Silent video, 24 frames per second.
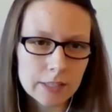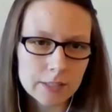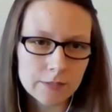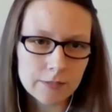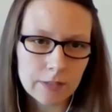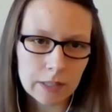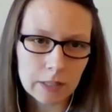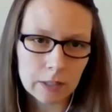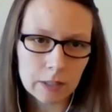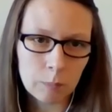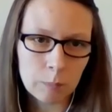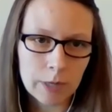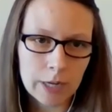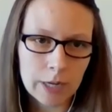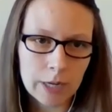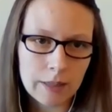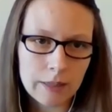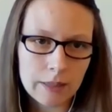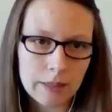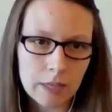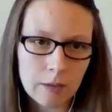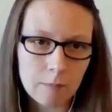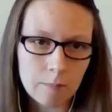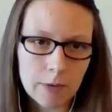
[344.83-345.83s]
Next, that's
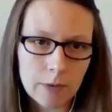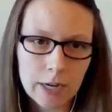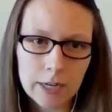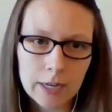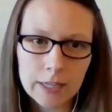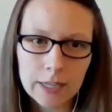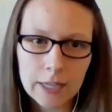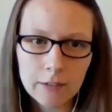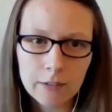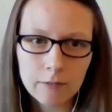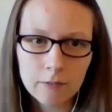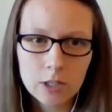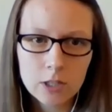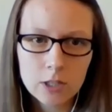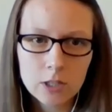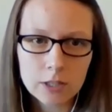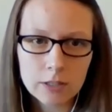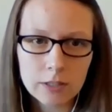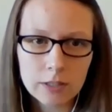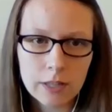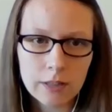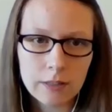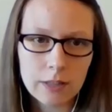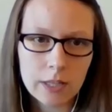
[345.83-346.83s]
followed by the MEDIC
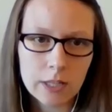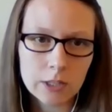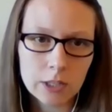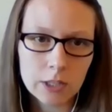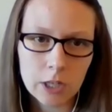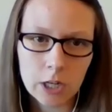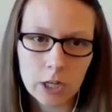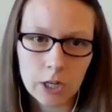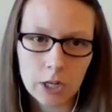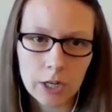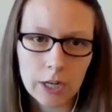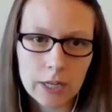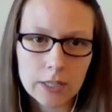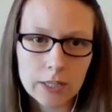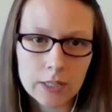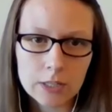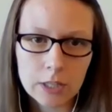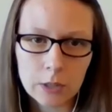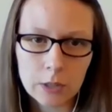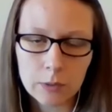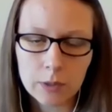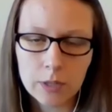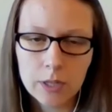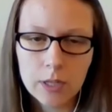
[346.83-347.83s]
average and then the
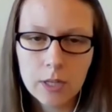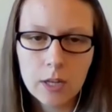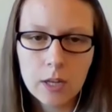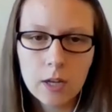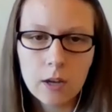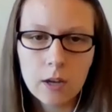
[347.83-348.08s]
target.